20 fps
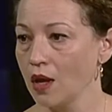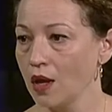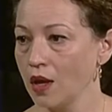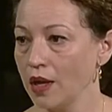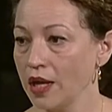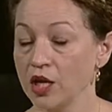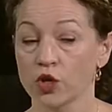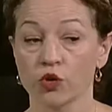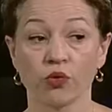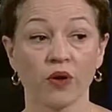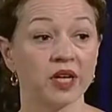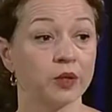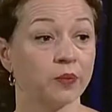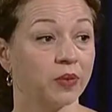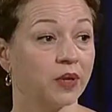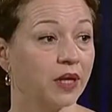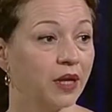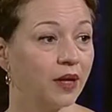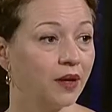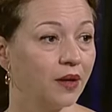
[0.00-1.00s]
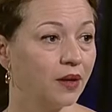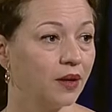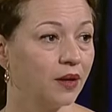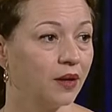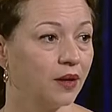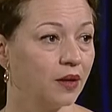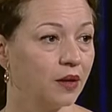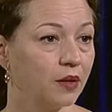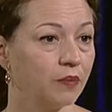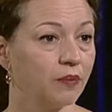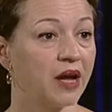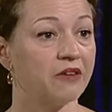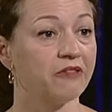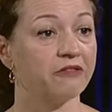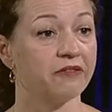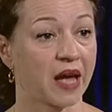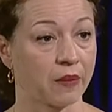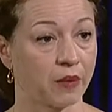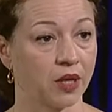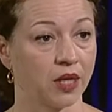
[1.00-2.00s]
Incredibly my
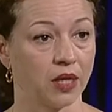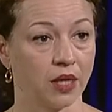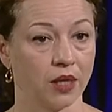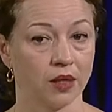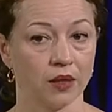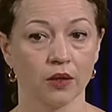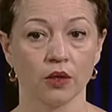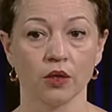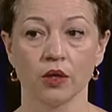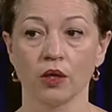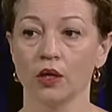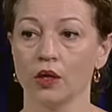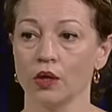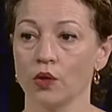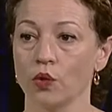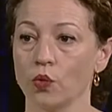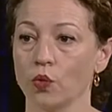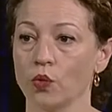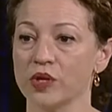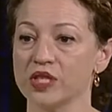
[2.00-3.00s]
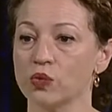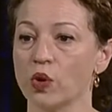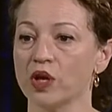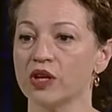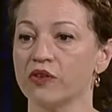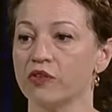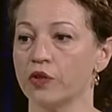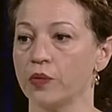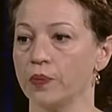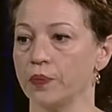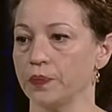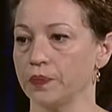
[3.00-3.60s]
family was one of them.